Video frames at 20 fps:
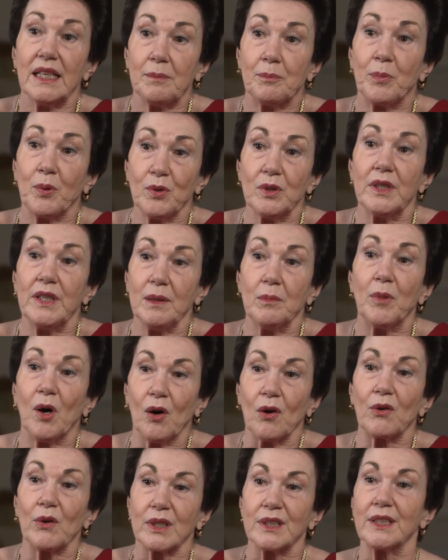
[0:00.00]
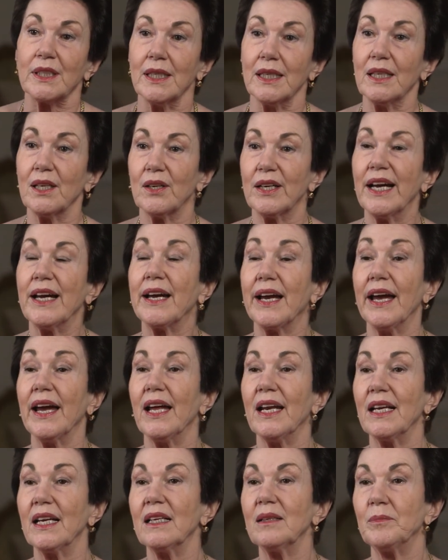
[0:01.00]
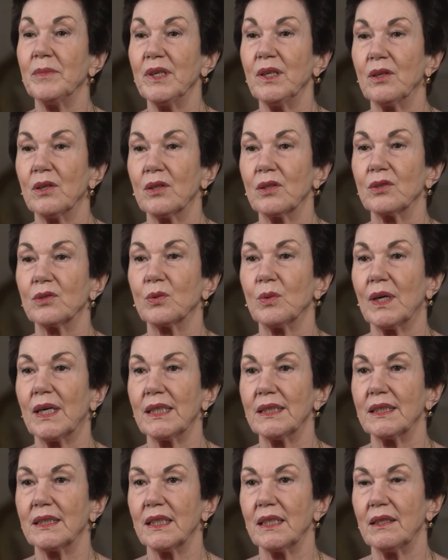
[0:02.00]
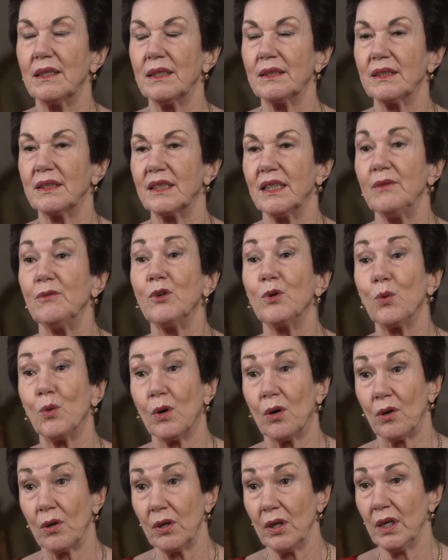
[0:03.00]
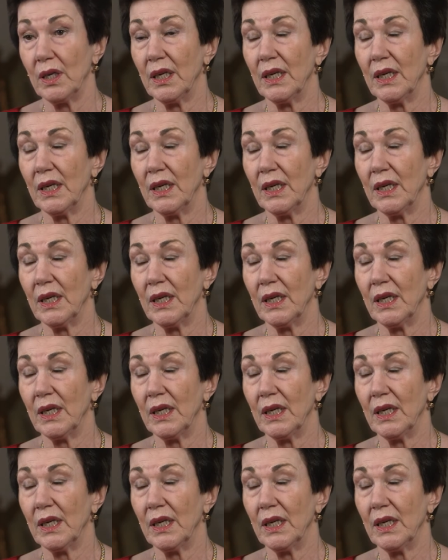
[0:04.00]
put democracy again, because was a civil war